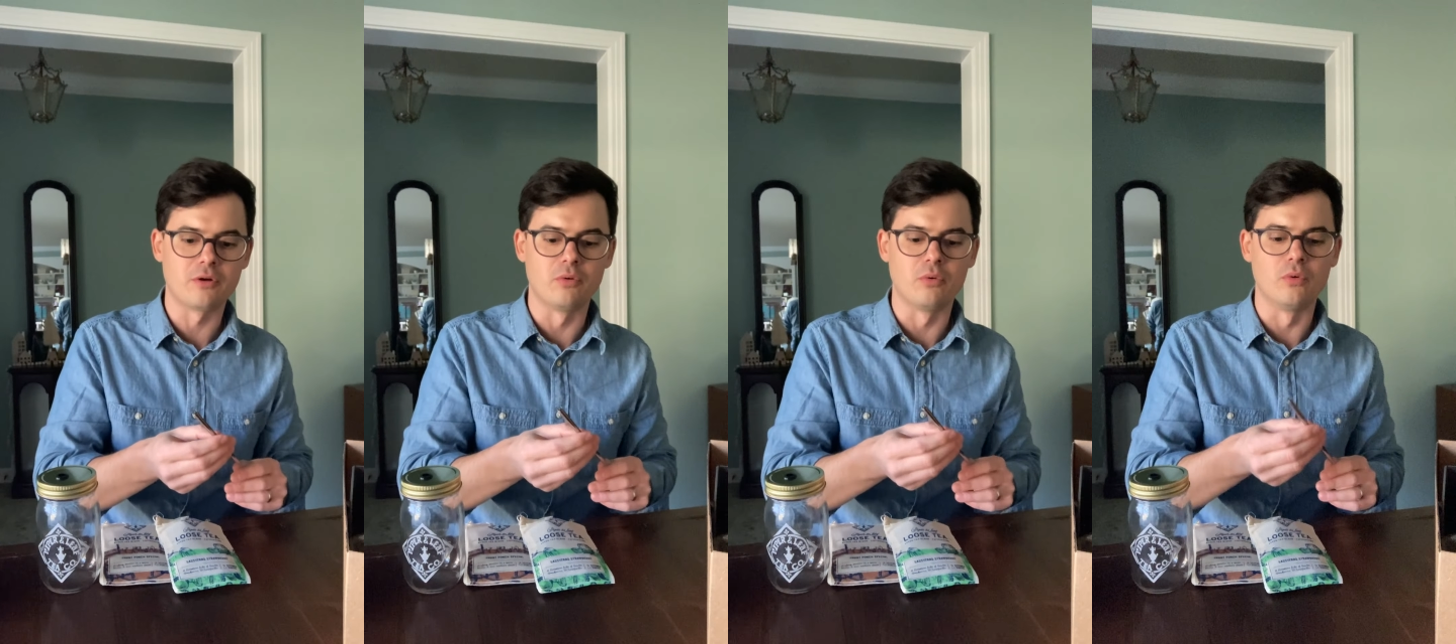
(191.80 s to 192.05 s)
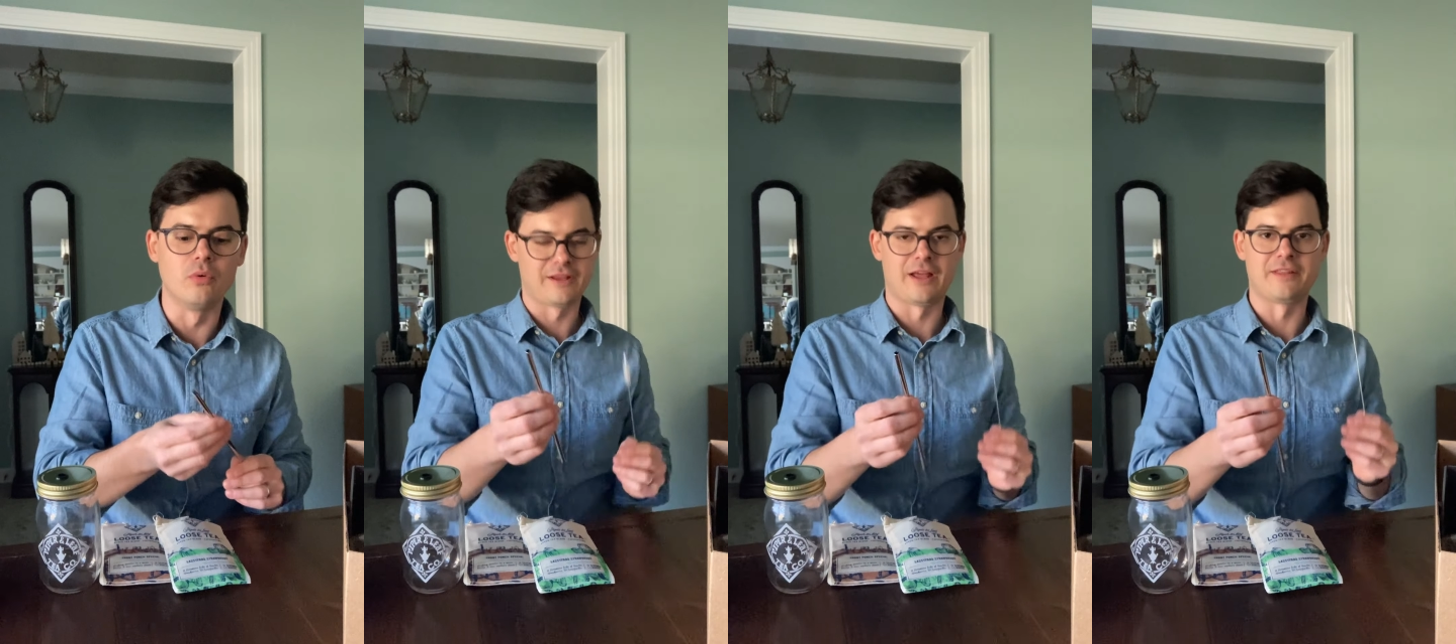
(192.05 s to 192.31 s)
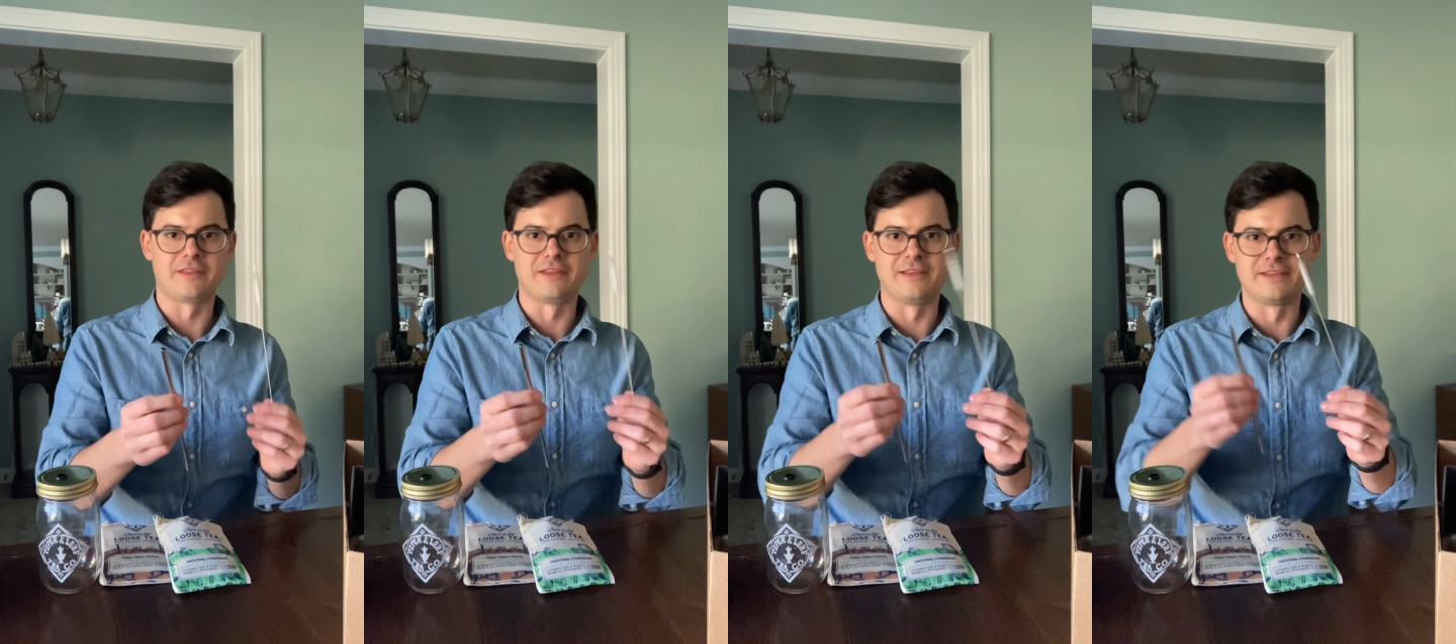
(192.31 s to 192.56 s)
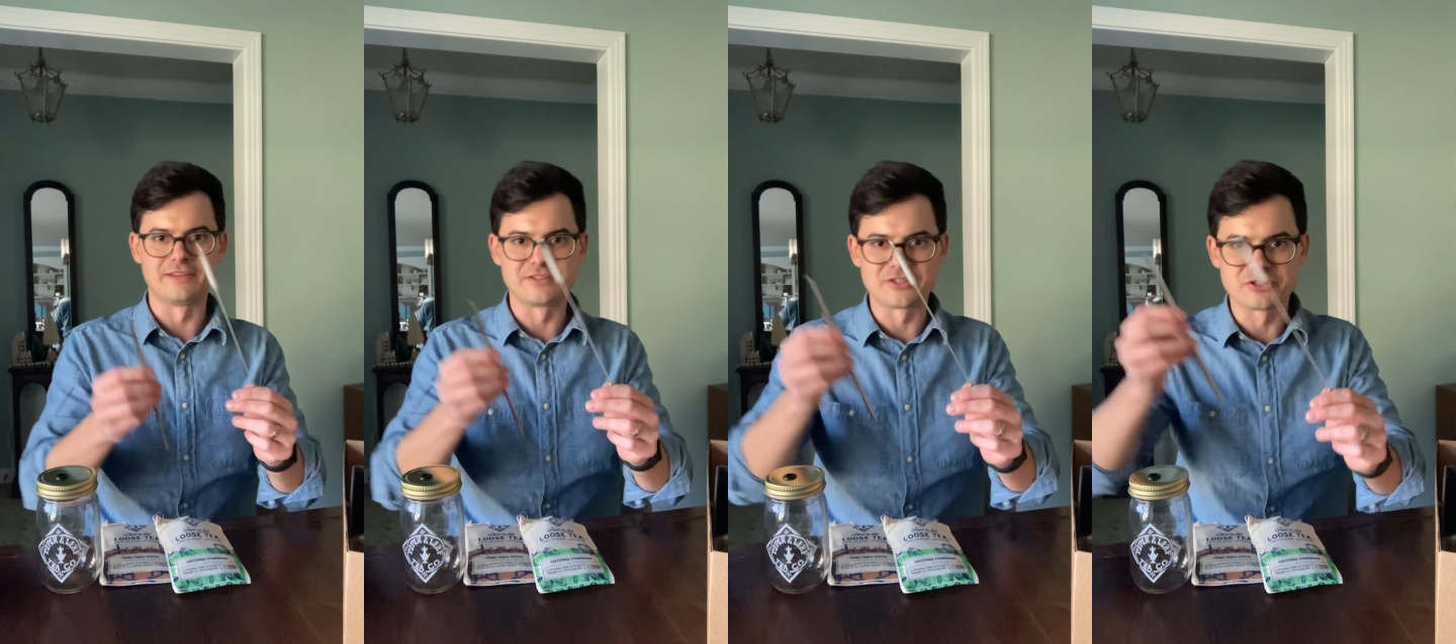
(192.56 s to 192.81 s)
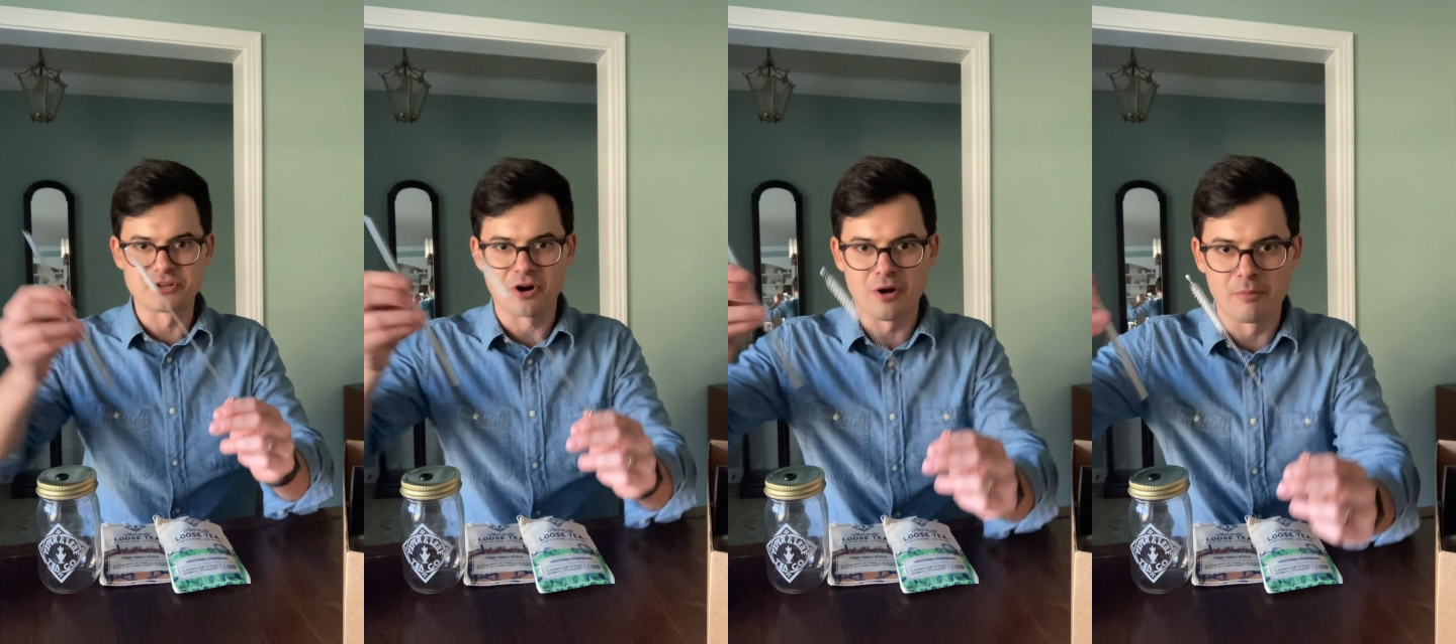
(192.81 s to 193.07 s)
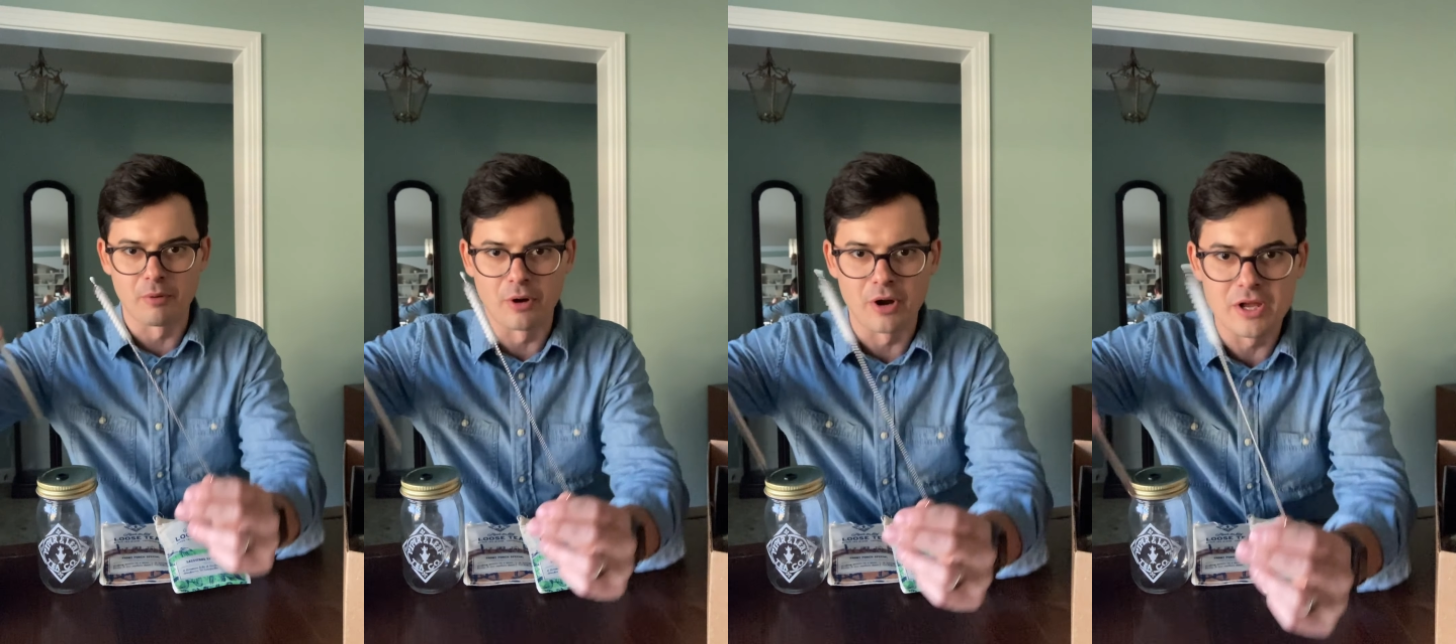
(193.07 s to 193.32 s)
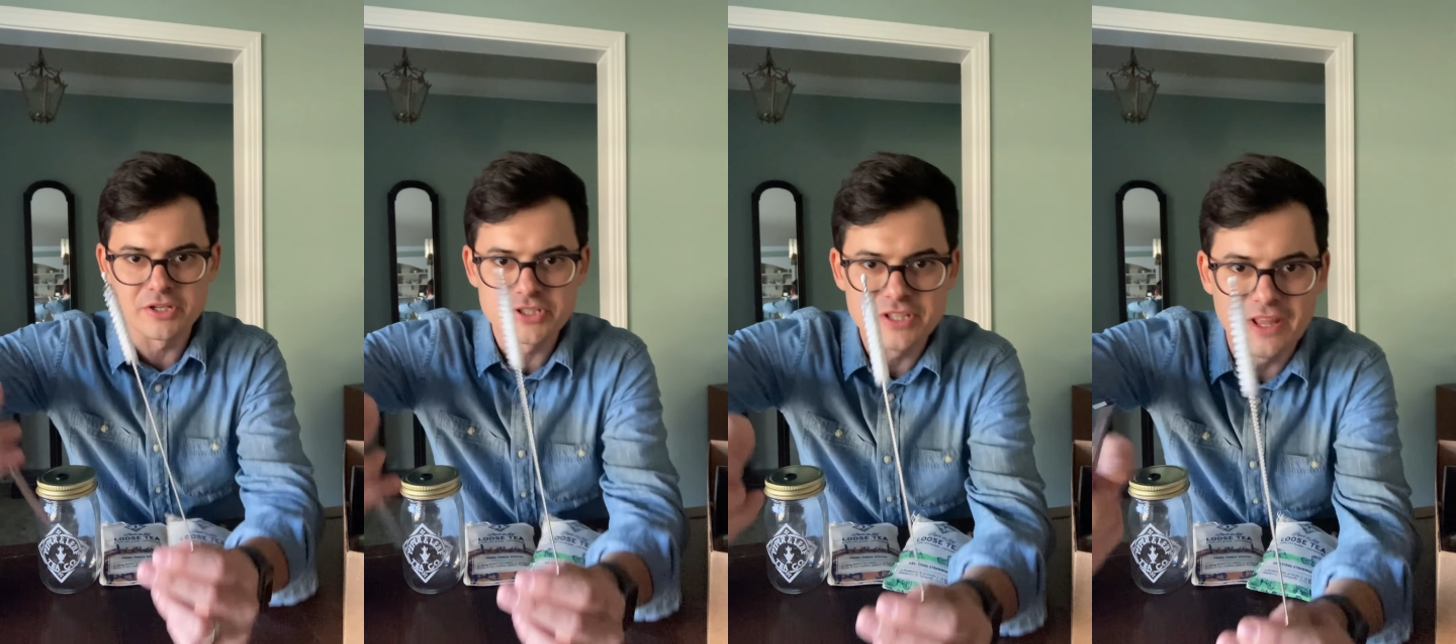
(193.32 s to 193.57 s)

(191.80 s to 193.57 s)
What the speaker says: cool. Got the straw brush